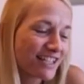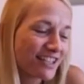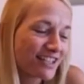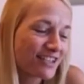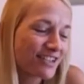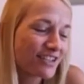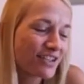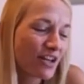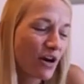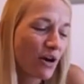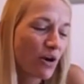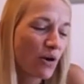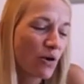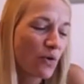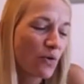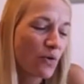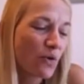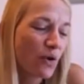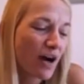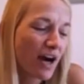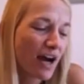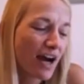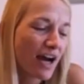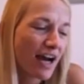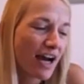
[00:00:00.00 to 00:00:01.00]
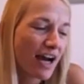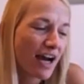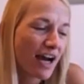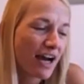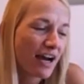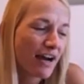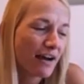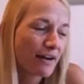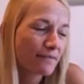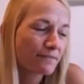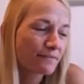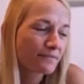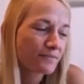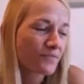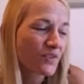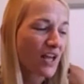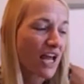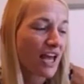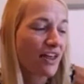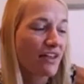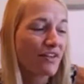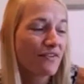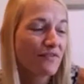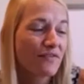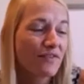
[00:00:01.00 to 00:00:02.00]
so, uh,
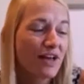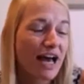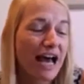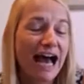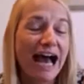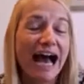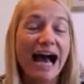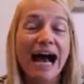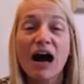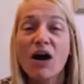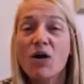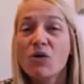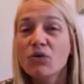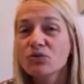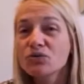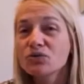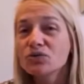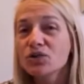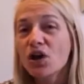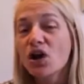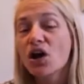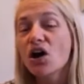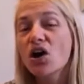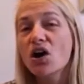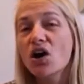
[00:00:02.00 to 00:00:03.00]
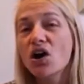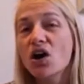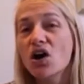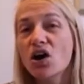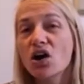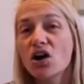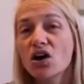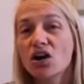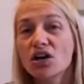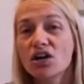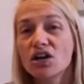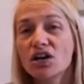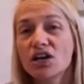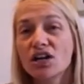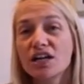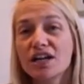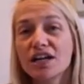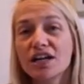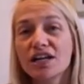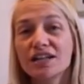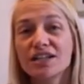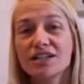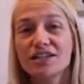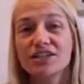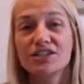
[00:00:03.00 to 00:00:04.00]
how long
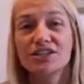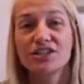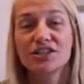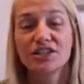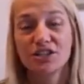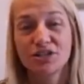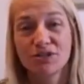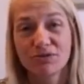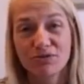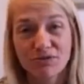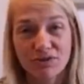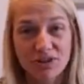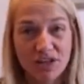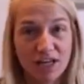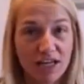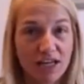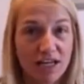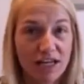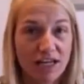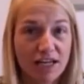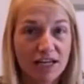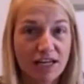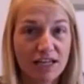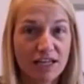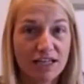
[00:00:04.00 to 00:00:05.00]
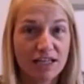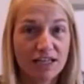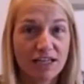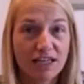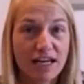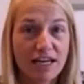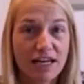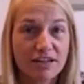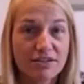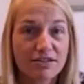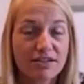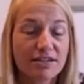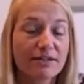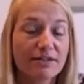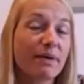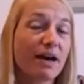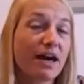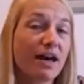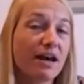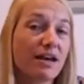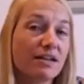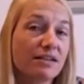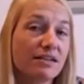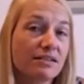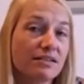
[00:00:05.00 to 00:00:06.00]
do you think that you
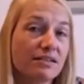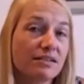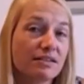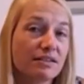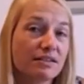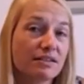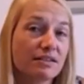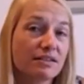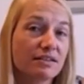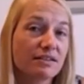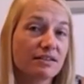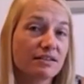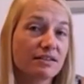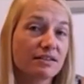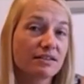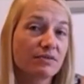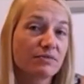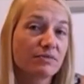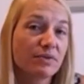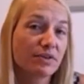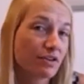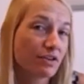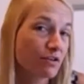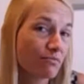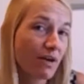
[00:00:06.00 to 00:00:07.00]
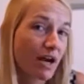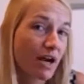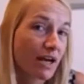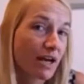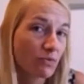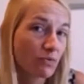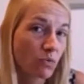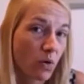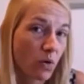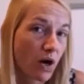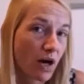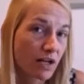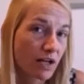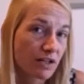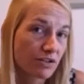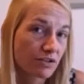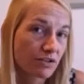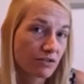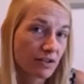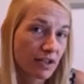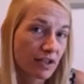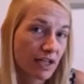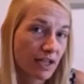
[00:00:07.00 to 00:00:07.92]
spend with your mind wandering?